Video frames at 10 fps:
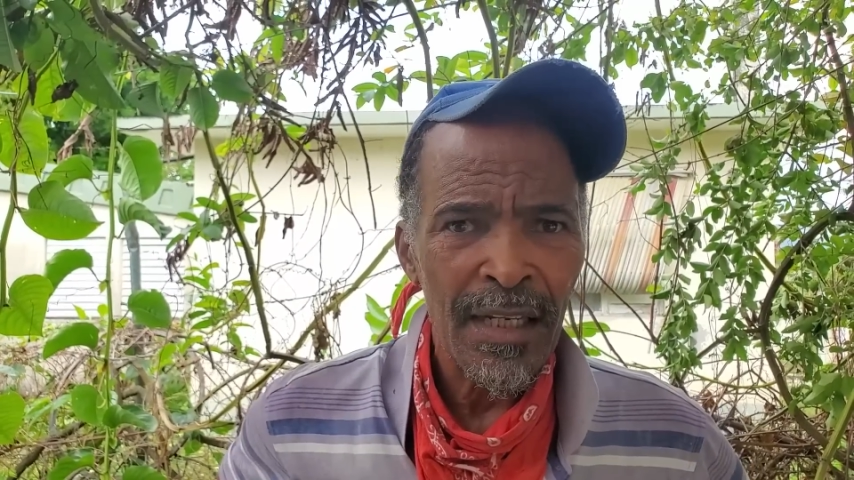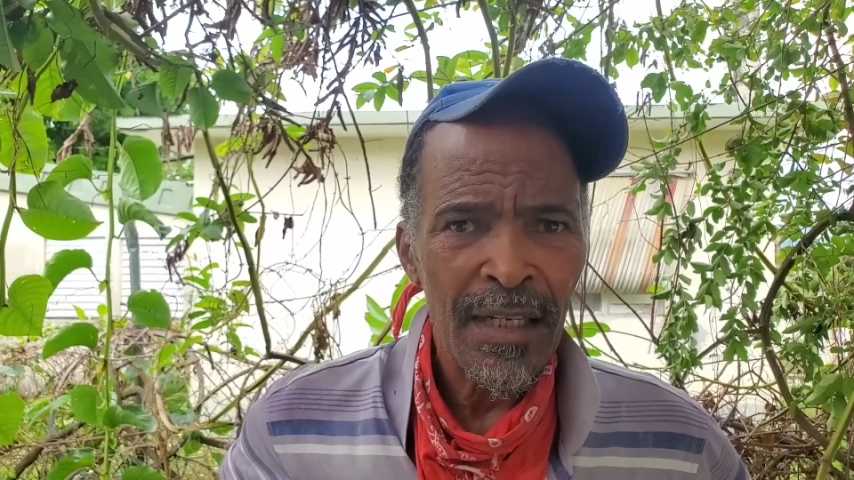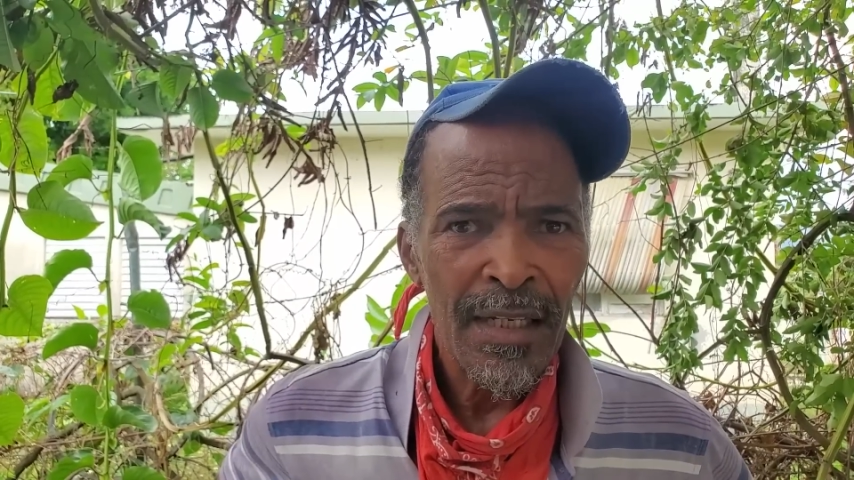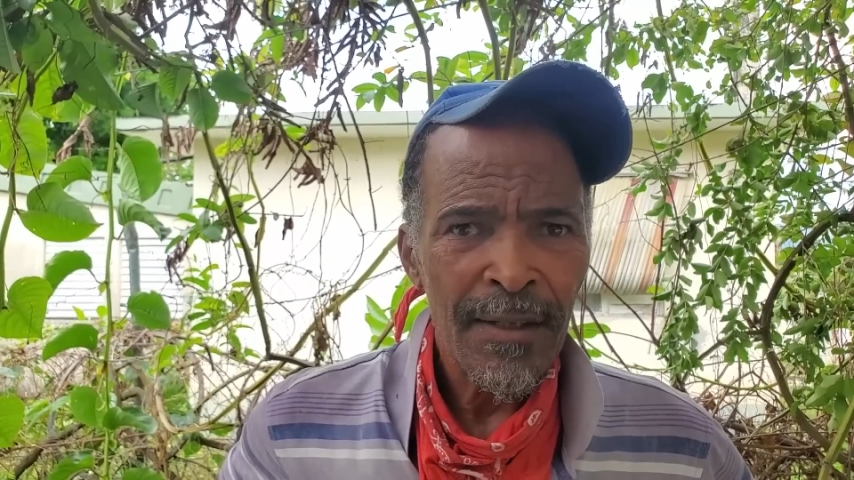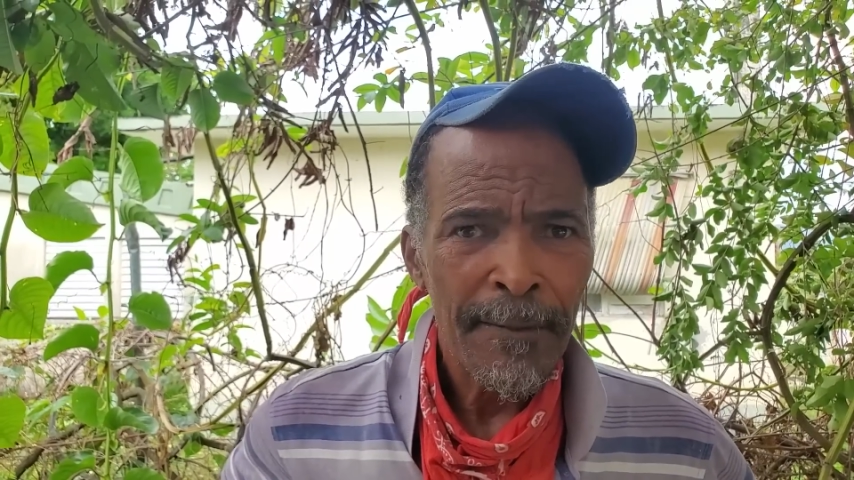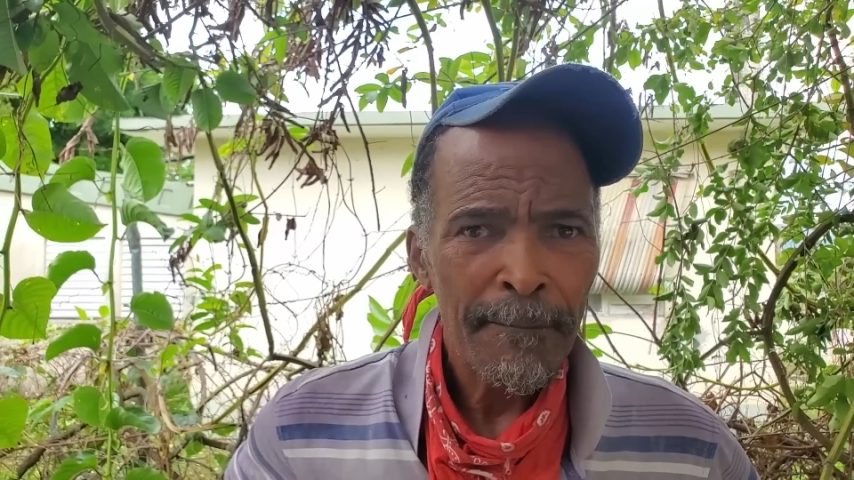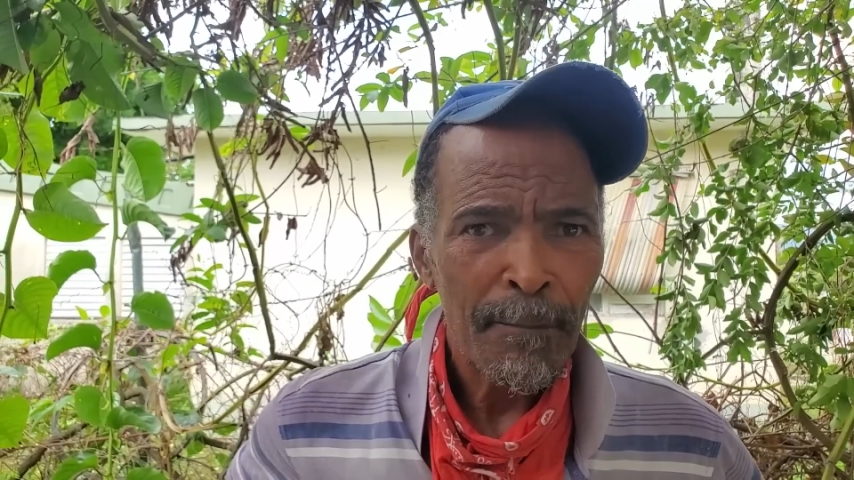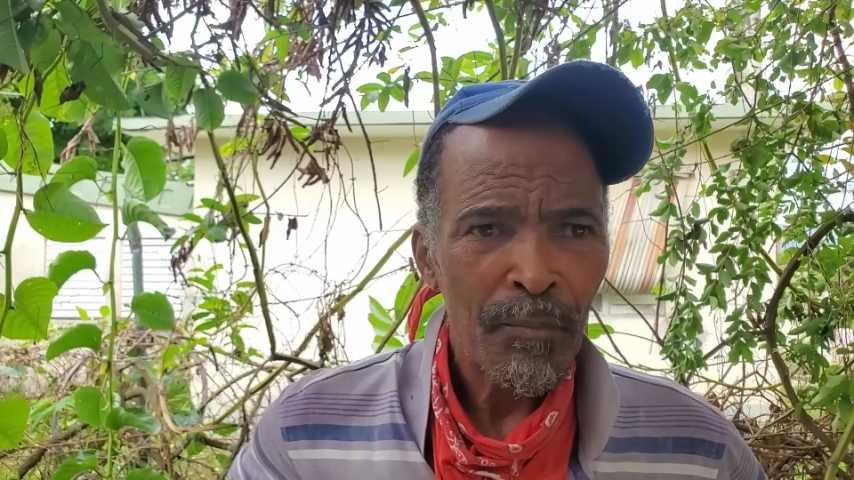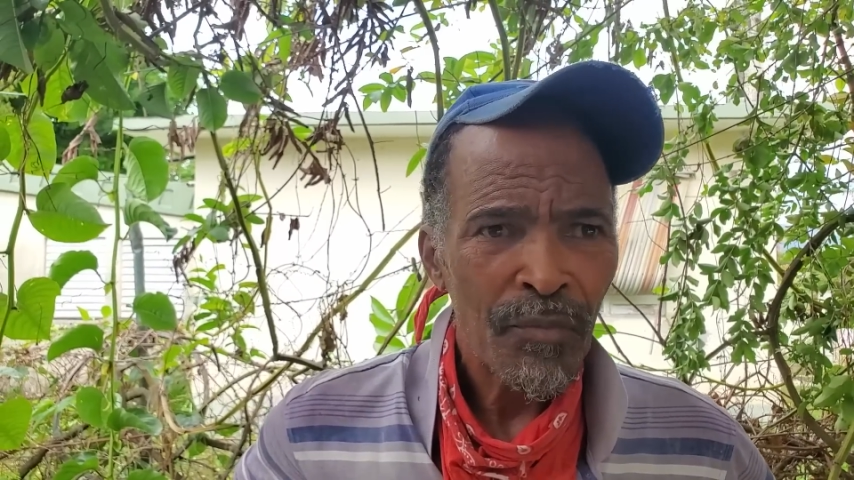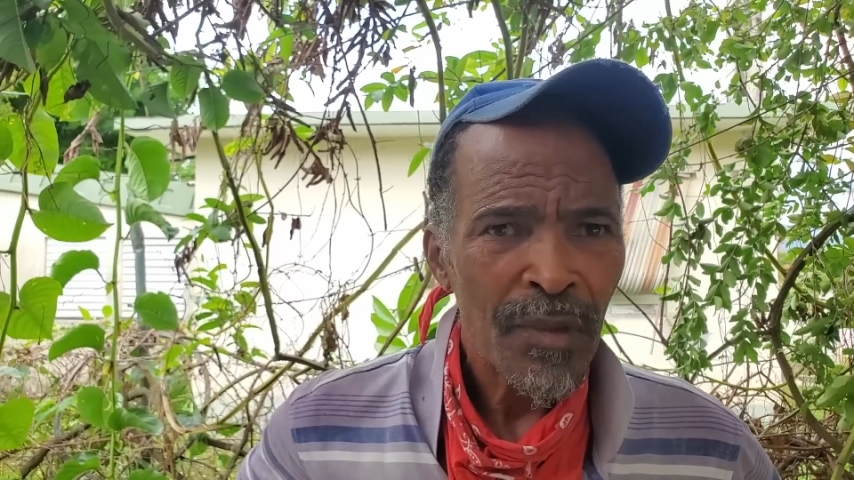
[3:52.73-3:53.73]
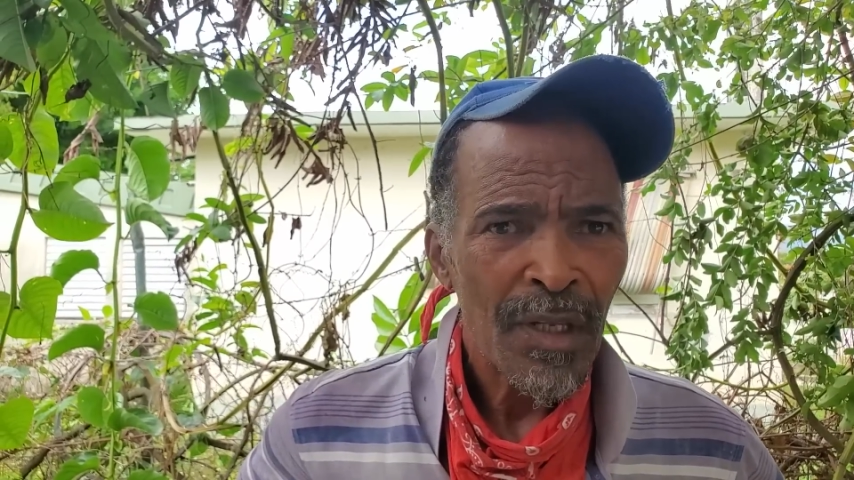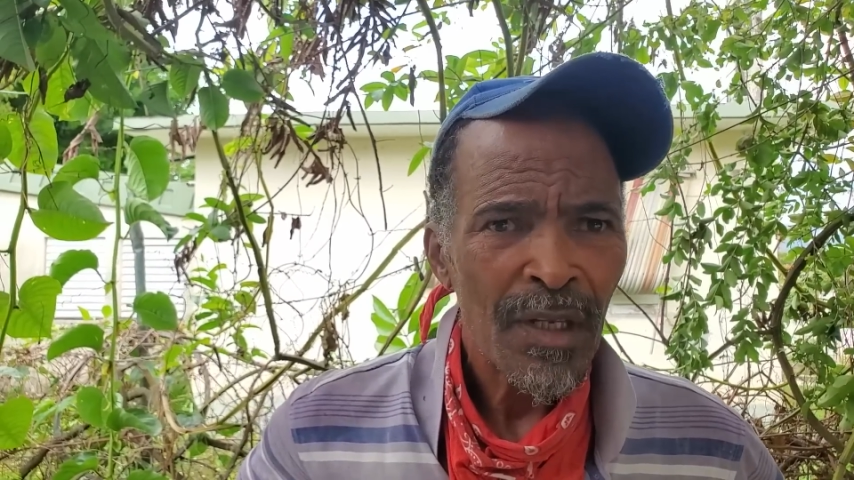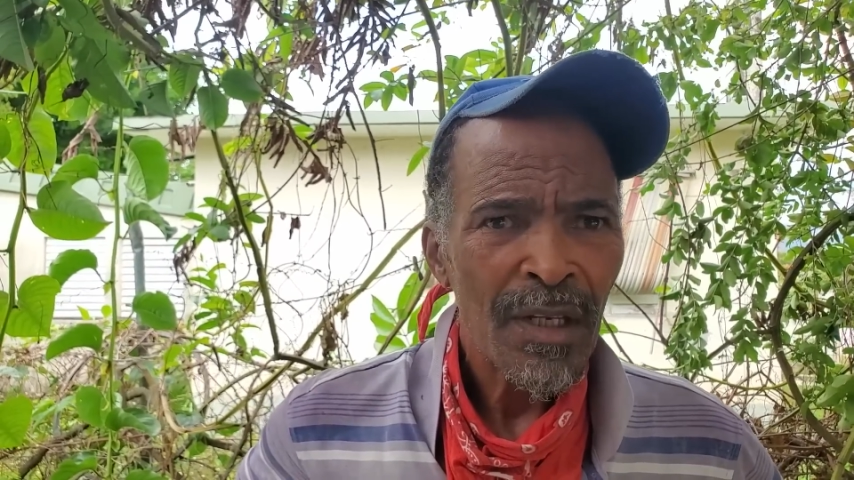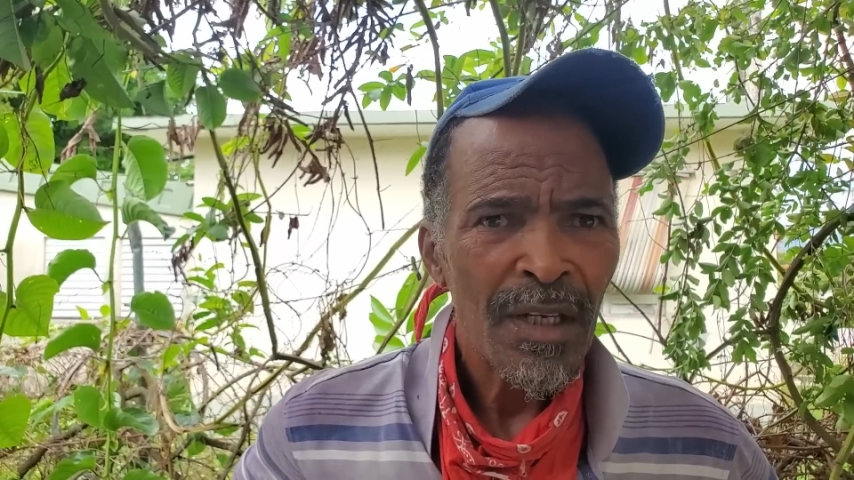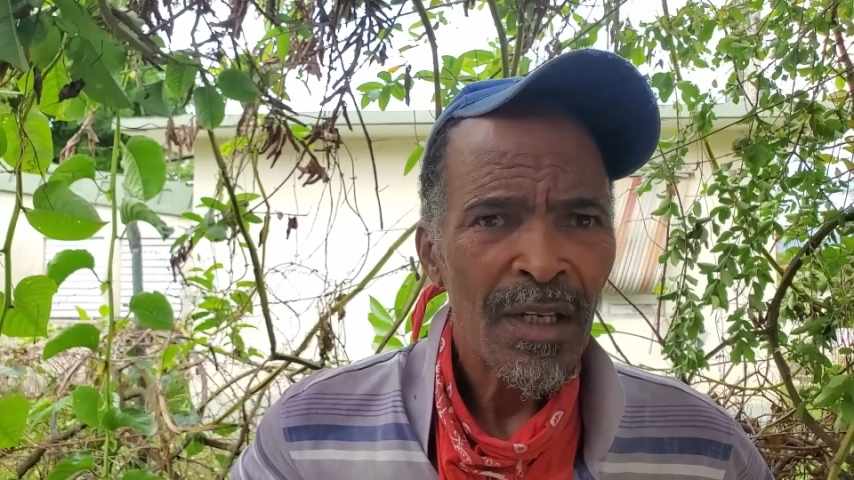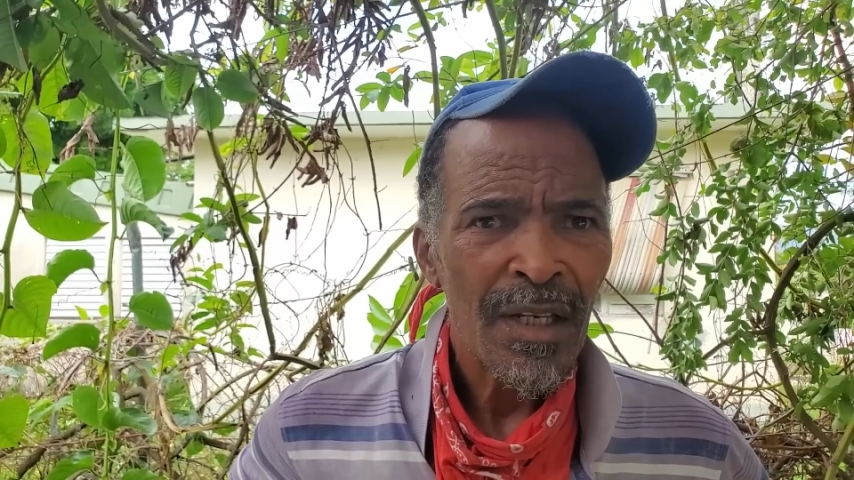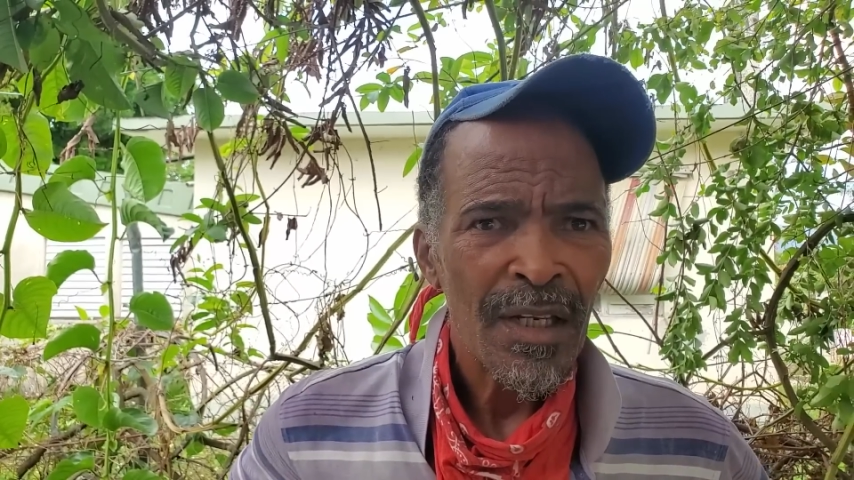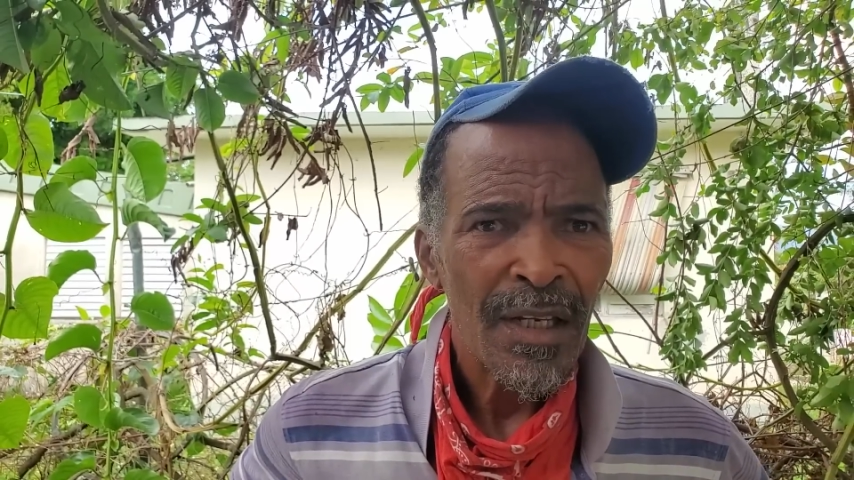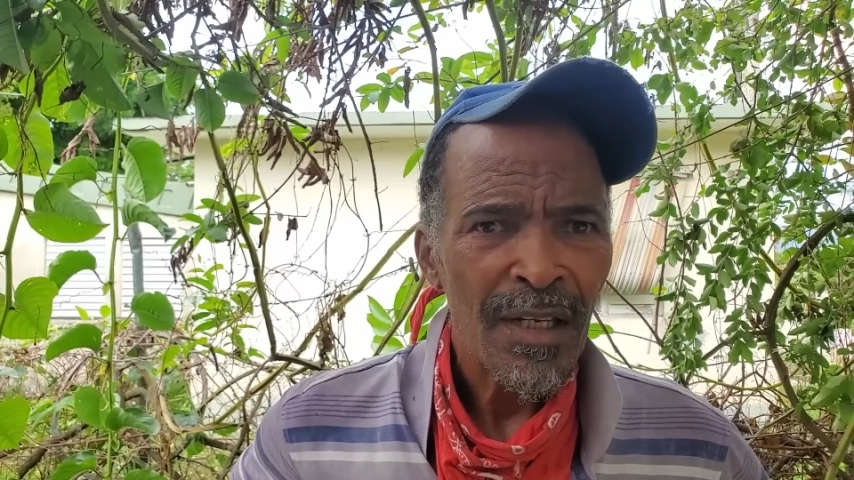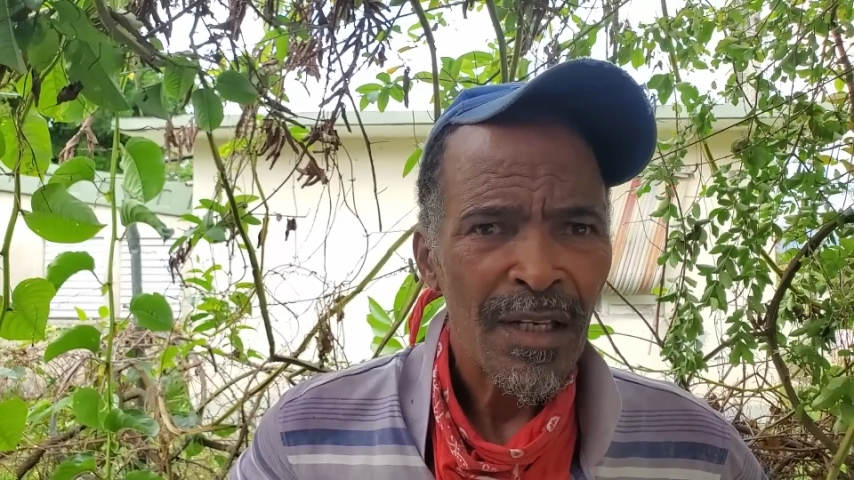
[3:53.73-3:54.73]
So
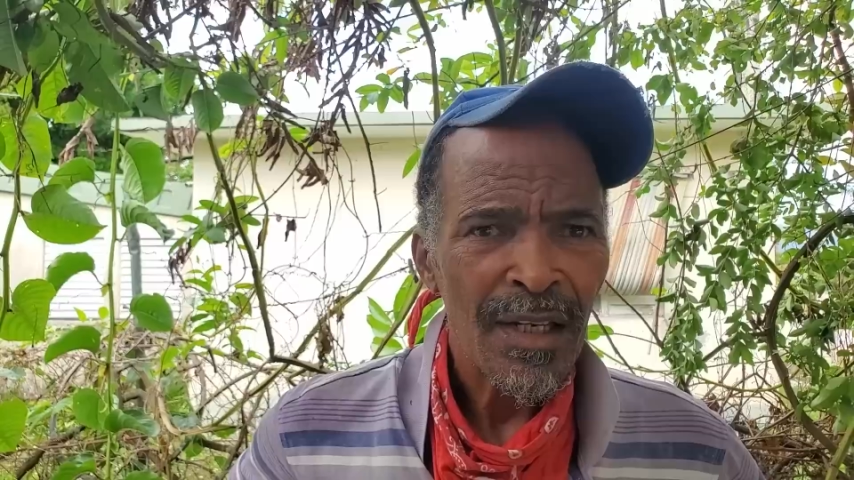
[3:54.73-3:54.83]
it